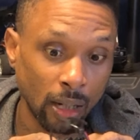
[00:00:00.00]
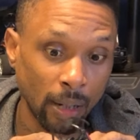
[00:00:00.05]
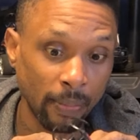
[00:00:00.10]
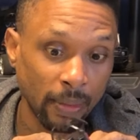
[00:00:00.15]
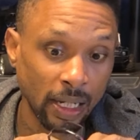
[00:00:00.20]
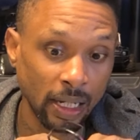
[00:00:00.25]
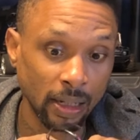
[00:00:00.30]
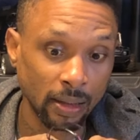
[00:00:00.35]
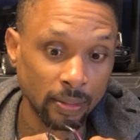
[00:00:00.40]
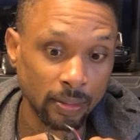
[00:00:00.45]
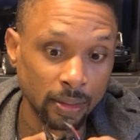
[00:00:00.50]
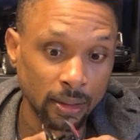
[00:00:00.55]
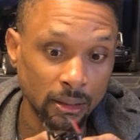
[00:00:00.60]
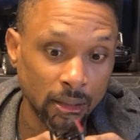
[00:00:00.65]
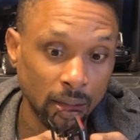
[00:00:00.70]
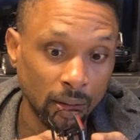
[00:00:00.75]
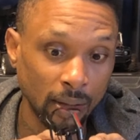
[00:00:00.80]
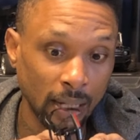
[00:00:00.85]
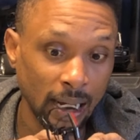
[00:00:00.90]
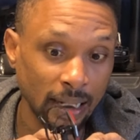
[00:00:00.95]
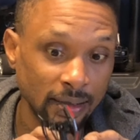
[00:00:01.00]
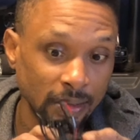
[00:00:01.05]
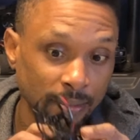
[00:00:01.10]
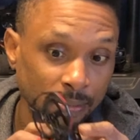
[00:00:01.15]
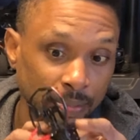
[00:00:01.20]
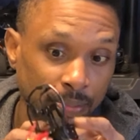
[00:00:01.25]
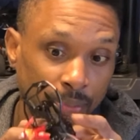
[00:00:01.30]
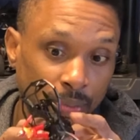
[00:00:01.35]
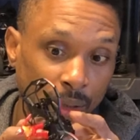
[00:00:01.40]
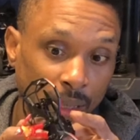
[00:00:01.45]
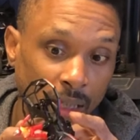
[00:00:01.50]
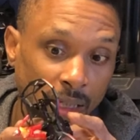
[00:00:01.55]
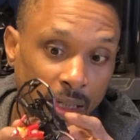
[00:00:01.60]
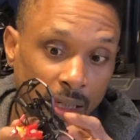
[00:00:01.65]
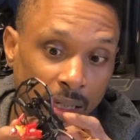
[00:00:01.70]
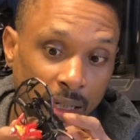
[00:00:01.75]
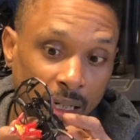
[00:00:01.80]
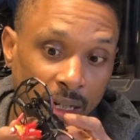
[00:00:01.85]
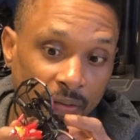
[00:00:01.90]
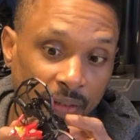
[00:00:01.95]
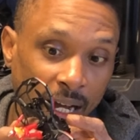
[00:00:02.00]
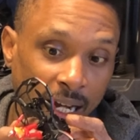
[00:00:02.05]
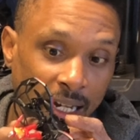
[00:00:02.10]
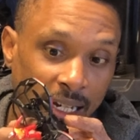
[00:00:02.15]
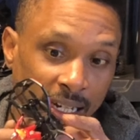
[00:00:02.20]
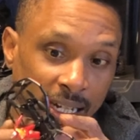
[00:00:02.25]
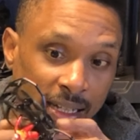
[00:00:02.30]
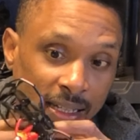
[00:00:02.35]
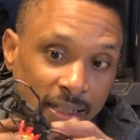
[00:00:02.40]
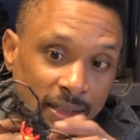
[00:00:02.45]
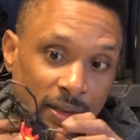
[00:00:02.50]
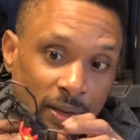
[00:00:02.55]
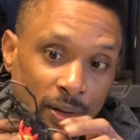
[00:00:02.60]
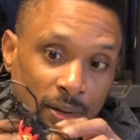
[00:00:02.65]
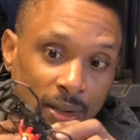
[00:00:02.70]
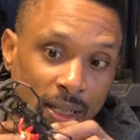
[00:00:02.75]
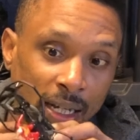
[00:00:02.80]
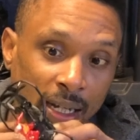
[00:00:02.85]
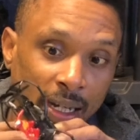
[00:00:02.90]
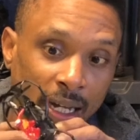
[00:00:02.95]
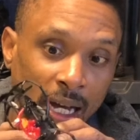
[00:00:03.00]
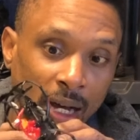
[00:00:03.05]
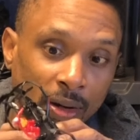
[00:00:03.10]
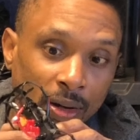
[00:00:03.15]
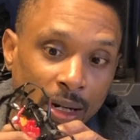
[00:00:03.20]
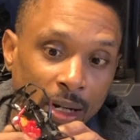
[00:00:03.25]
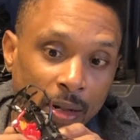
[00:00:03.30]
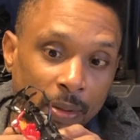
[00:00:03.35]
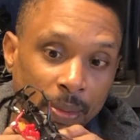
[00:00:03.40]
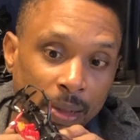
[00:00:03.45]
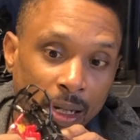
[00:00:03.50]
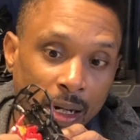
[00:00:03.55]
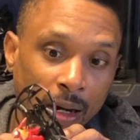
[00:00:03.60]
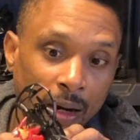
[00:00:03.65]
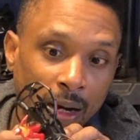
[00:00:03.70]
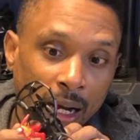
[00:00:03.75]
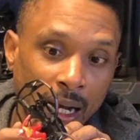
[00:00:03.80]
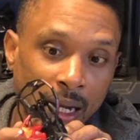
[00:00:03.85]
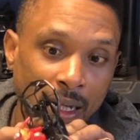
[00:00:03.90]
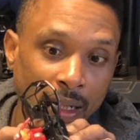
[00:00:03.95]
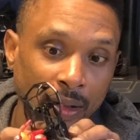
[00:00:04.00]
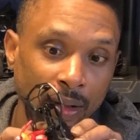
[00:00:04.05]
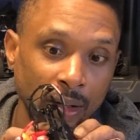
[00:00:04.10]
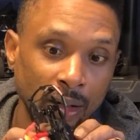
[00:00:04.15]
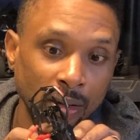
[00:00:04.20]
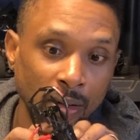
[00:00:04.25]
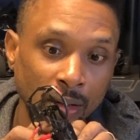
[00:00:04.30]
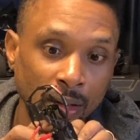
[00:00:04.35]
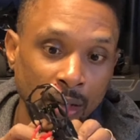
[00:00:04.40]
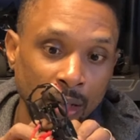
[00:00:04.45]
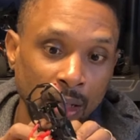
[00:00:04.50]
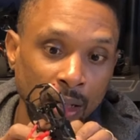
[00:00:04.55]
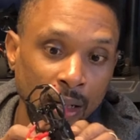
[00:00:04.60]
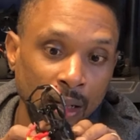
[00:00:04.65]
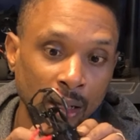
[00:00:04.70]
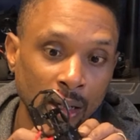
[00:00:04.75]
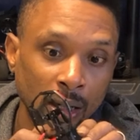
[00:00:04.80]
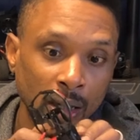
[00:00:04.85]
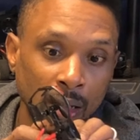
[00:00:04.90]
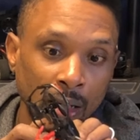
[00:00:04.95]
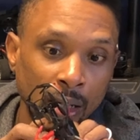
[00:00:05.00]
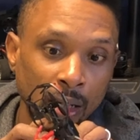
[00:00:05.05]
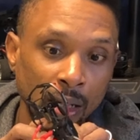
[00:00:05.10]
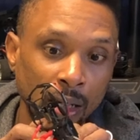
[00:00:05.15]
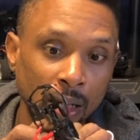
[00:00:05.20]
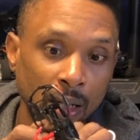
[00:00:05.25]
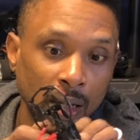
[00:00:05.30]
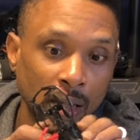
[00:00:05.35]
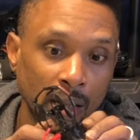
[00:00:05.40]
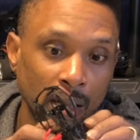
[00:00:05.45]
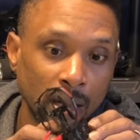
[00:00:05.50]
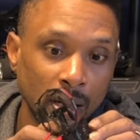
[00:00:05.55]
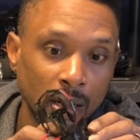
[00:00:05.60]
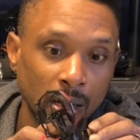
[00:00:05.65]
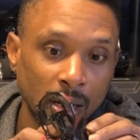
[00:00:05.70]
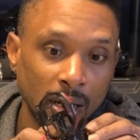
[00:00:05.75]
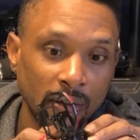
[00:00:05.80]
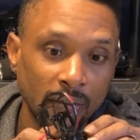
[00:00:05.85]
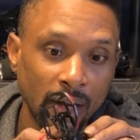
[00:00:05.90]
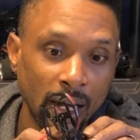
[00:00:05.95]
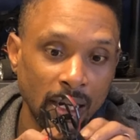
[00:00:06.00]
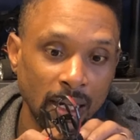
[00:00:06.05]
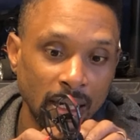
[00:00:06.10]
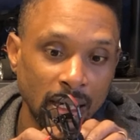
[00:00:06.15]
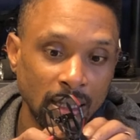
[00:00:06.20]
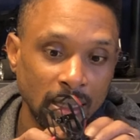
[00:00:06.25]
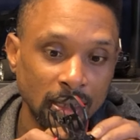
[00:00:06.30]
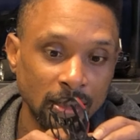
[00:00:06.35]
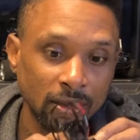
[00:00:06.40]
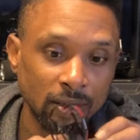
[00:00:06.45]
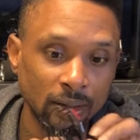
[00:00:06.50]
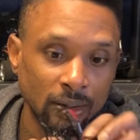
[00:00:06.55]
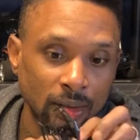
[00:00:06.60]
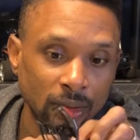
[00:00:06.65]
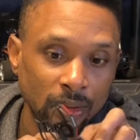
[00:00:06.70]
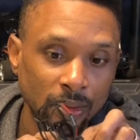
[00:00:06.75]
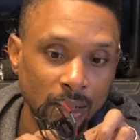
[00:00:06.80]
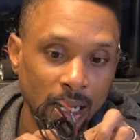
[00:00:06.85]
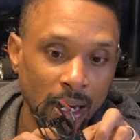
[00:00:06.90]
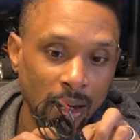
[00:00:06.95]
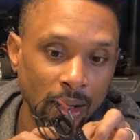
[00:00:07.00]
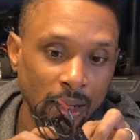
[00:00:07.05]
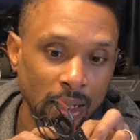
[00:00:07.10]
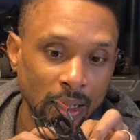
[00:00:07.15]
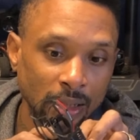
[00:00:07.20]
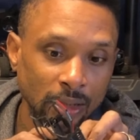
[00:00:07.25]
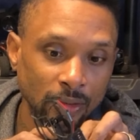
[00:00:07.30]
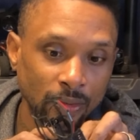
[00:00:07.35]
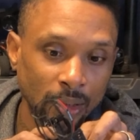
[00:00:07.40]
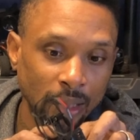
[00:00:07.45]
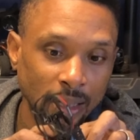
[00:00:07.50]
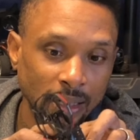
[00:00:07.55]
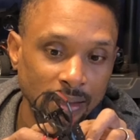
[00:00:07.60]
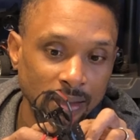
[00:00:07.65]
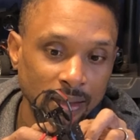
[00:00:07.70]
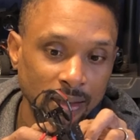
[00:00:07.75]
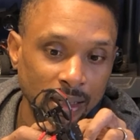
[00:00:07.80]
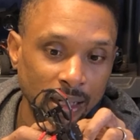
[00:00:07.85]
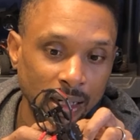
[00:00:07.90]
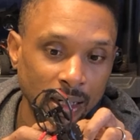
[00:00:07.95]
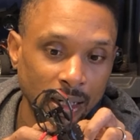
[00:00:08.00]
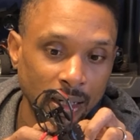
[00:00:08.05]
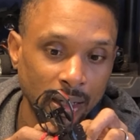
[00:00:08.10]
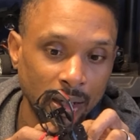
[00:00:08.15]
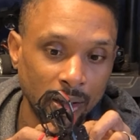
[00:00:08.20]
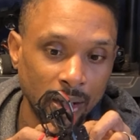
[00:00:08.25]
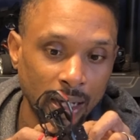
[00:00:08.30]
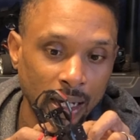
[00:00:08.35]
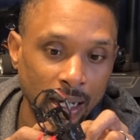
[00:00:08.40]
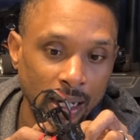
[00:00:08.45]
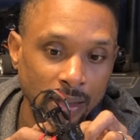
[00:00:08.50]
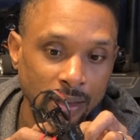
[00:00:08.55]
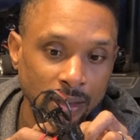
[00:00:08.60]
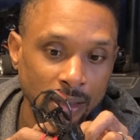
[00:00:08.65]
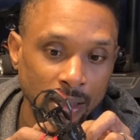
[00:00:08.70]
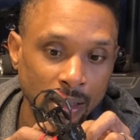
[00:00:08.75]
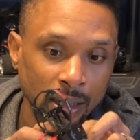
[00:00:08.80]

I mean, so that's pretty good. If I can get this little thing out, it'll be all right, you know. If I can get this little dude out, it is really snug in there, guys.